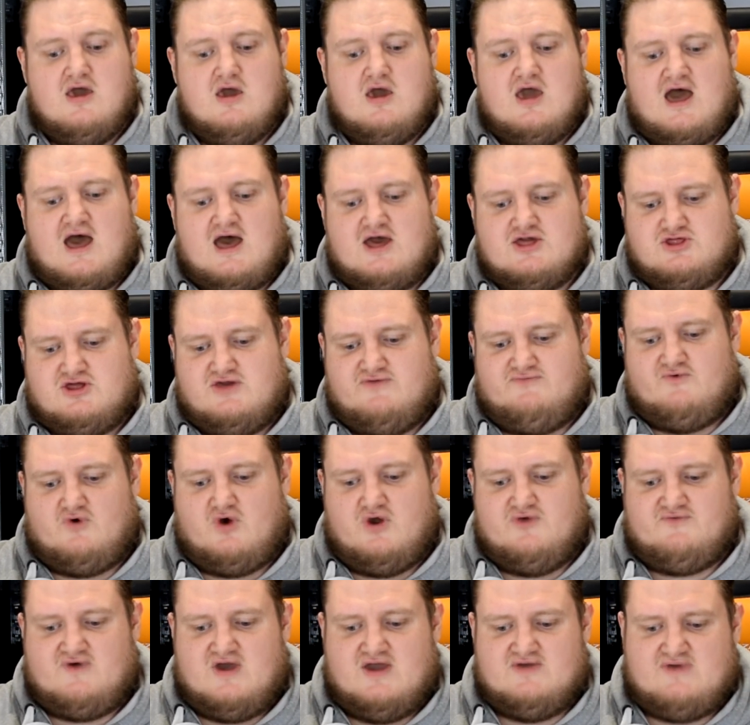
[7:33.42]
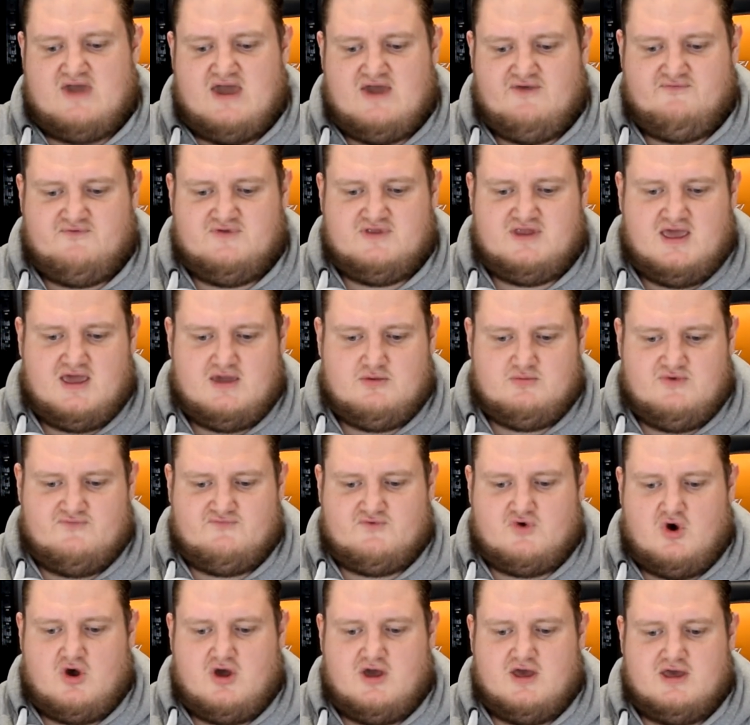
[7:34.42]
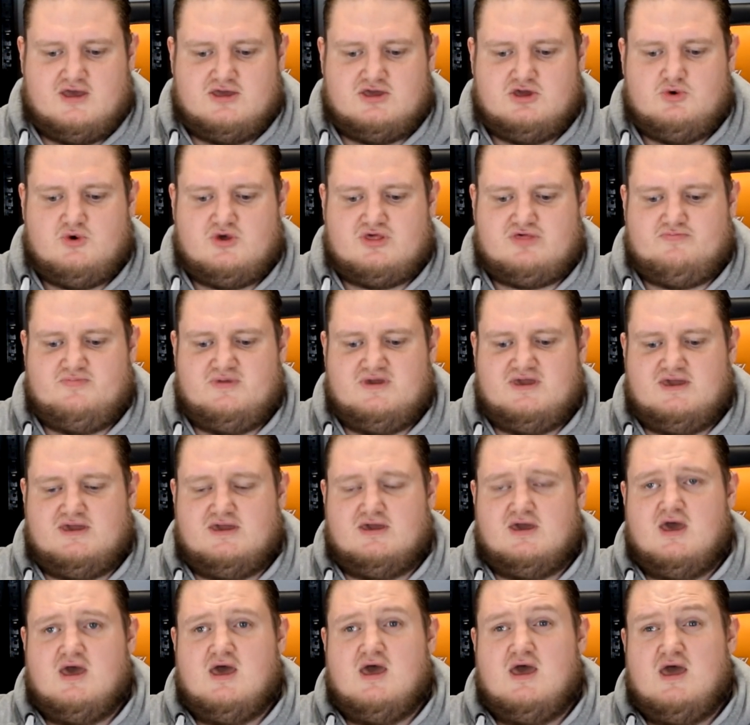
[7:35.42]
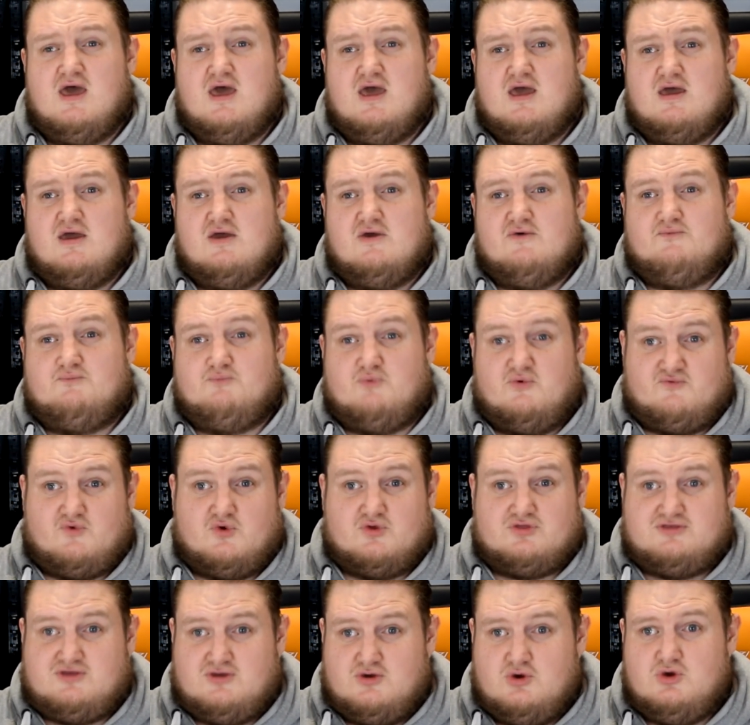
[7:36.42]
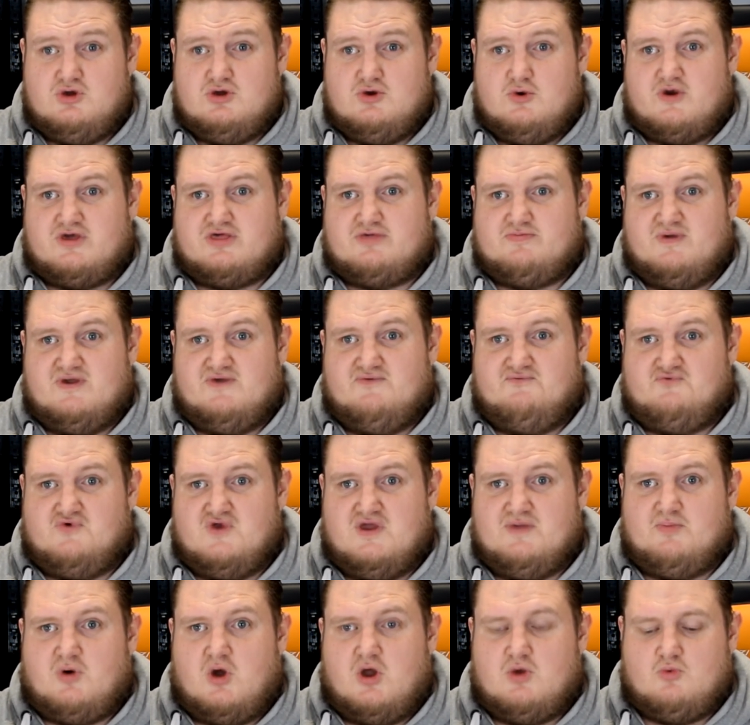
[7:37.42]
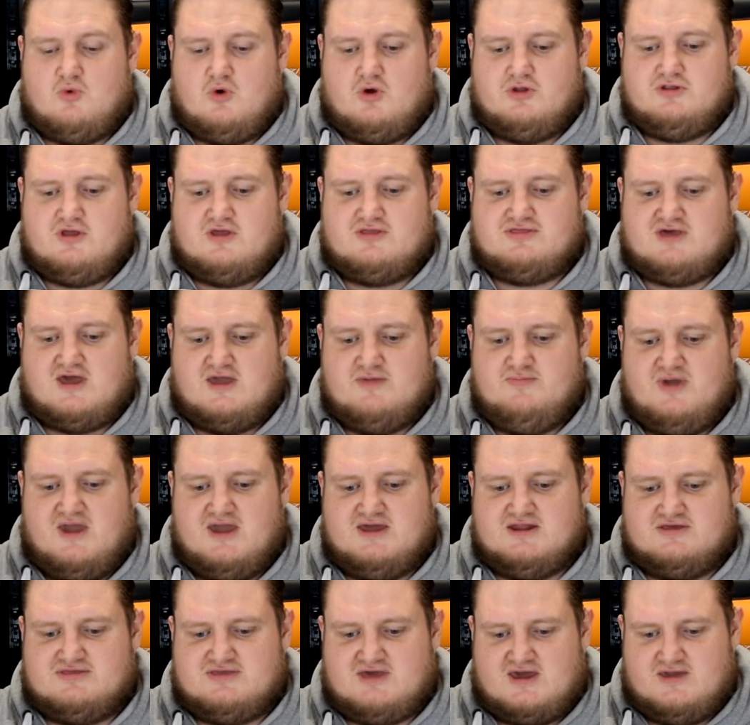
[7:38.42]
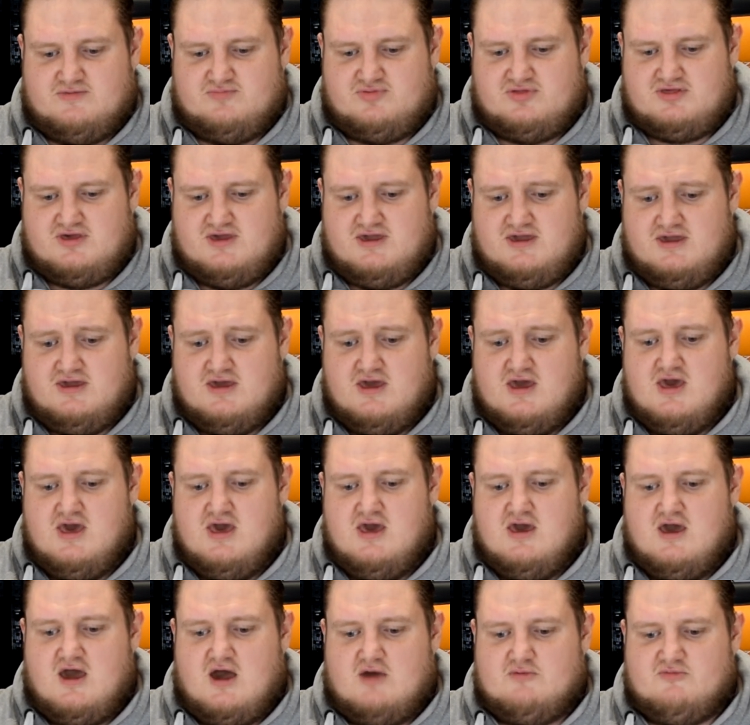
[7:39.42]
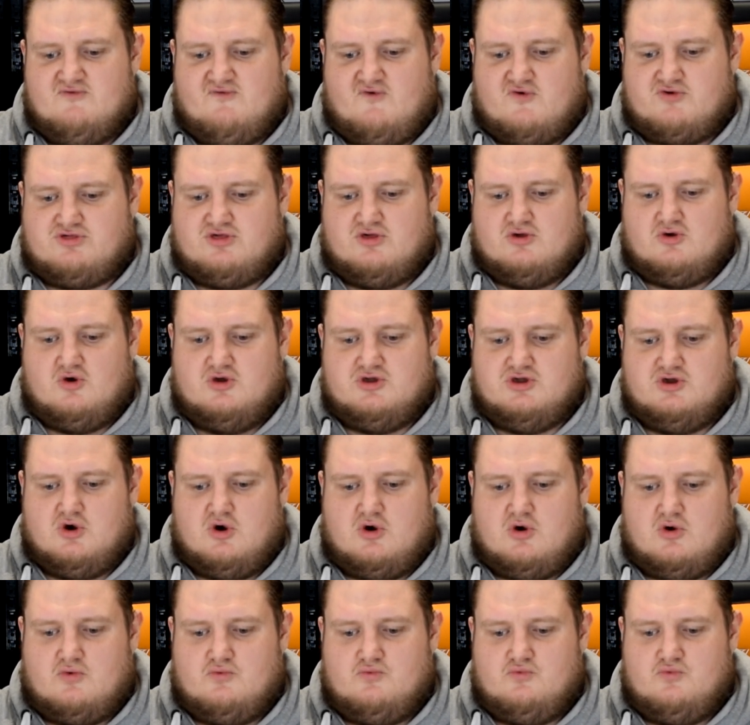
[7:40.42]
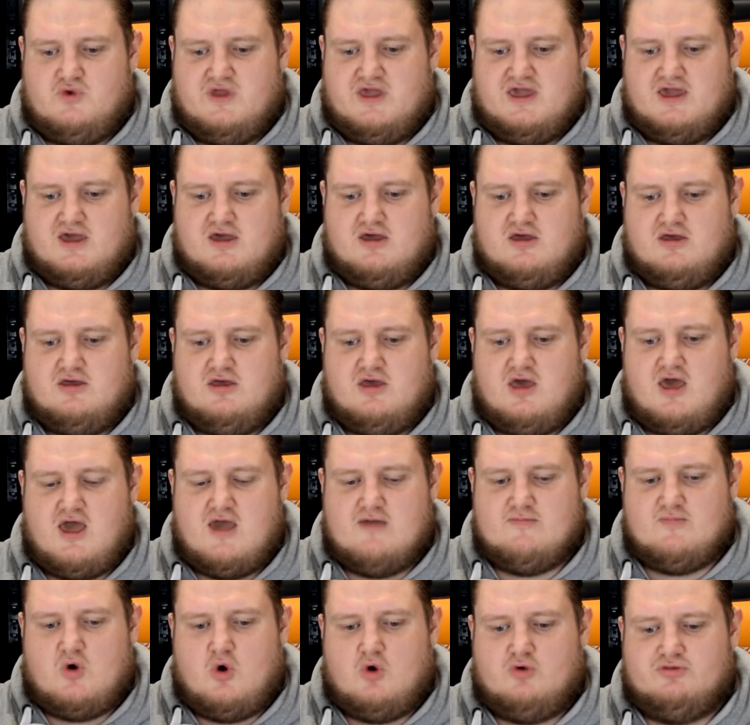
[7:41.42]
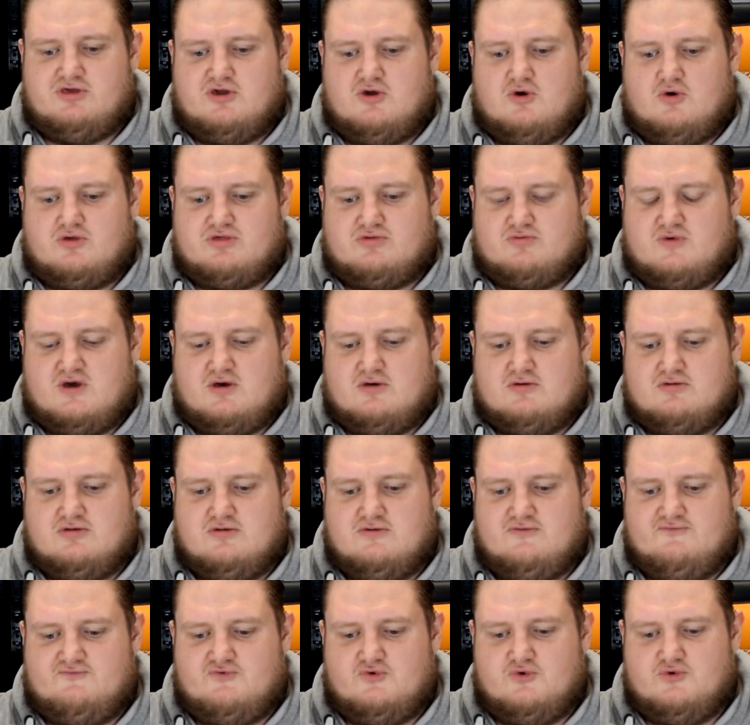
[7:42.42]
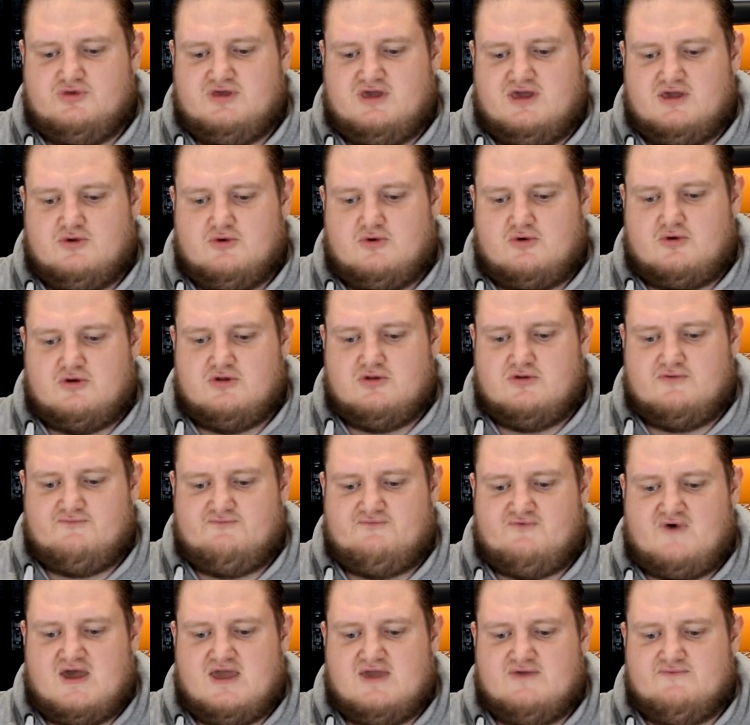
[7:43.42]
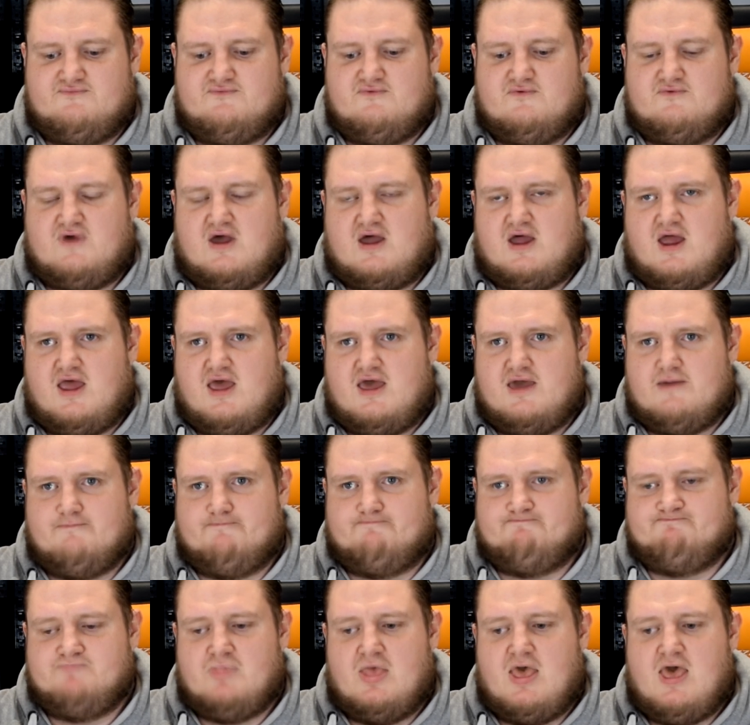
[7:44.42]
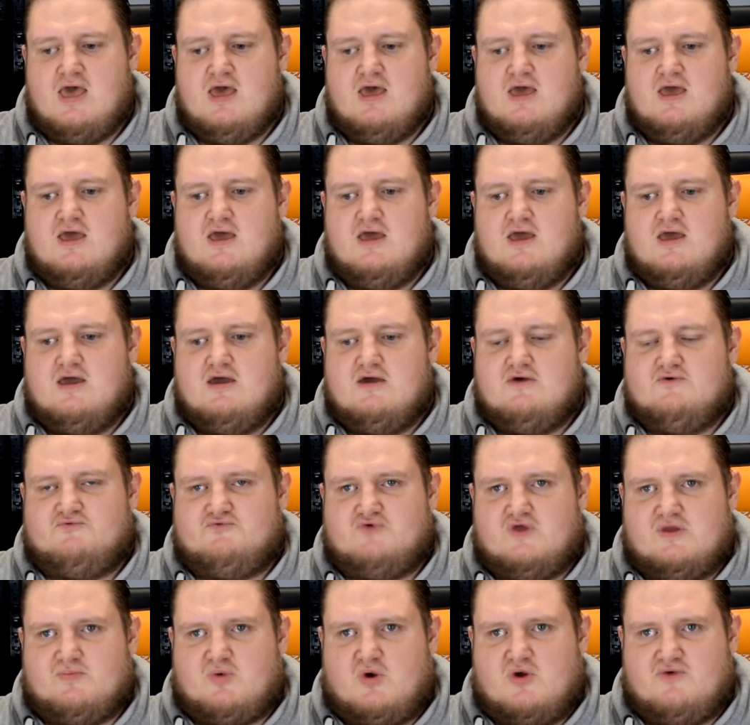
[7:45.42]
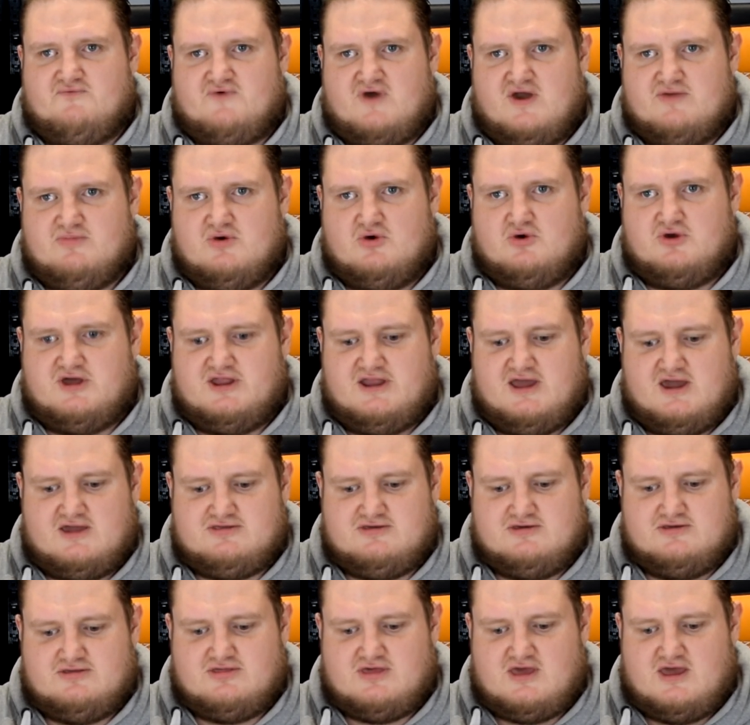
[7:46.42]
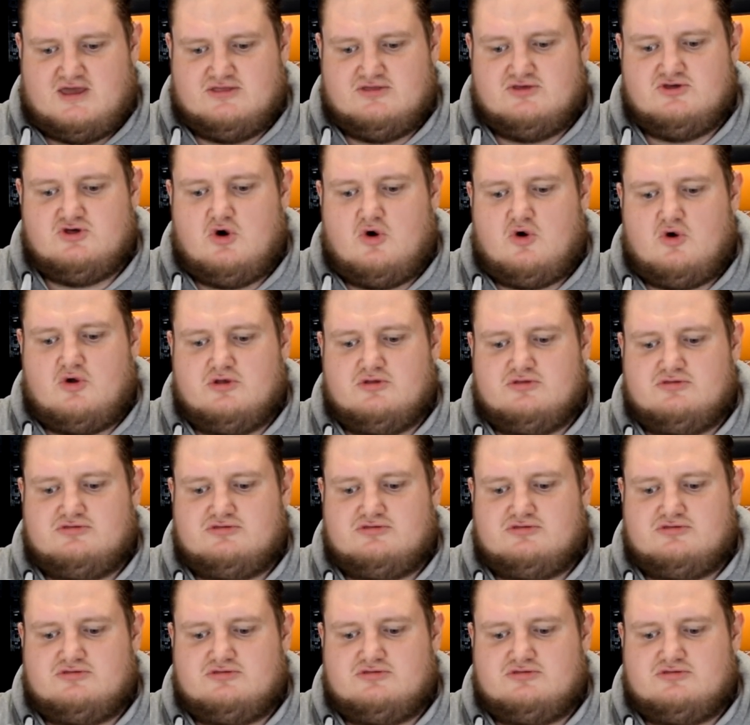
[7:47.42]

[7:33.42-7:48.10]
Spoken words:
RJ45 Ethernet, we've got 2 USB 3.1, Type A and a Type C, and we've also got your rear audio as well through your 5 3.5mm connectors and your